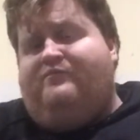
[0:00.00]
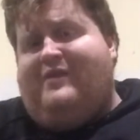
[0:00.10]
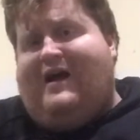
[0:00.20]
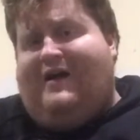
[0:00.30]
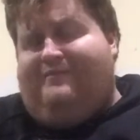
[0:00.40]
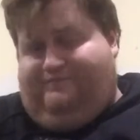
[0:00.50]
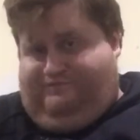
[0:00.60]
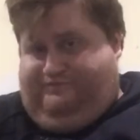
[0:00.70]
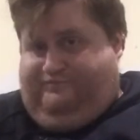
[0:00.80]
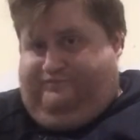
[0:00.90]
But
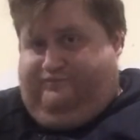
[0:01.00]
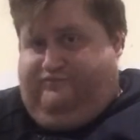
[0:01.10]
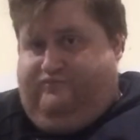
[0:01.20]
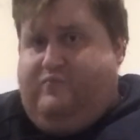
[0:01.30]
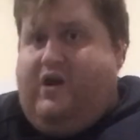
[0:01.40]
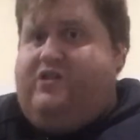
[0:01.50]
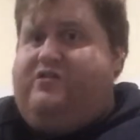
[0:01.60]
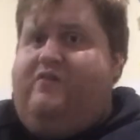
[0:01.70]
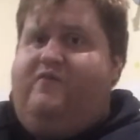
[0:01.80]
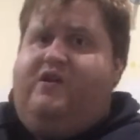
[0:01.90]

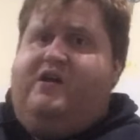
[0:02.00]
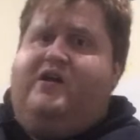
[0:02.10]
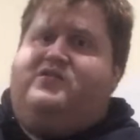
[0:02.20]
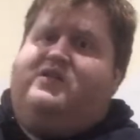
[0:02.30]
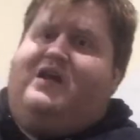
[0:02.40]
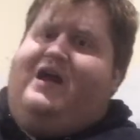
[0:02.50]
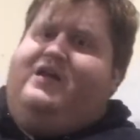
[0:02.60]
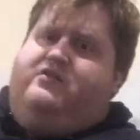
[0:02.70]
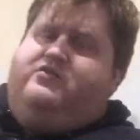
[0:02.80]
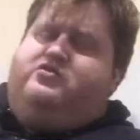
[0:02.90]
mostly videos today on
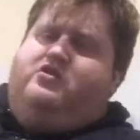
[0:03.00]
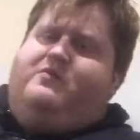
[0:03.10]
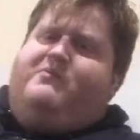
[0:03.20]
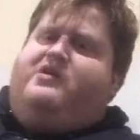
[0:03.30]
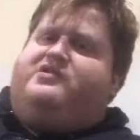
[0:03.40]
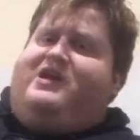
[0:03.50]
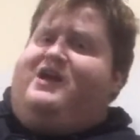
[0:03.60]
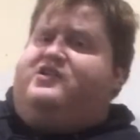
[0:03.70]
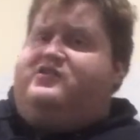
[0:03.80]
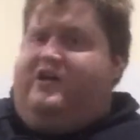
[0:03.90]
YouTube are mostly
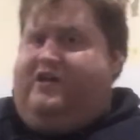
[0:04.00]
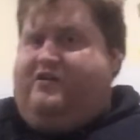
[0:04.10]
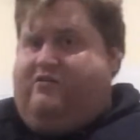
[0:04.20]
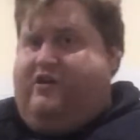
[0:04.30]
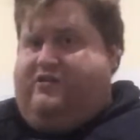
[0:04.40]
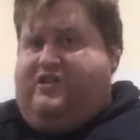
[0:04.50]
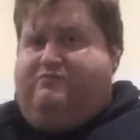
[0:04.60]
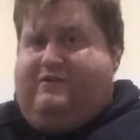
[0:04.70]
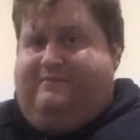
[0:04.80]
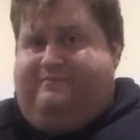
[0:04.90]
HD, including this
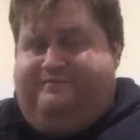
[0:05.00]
one.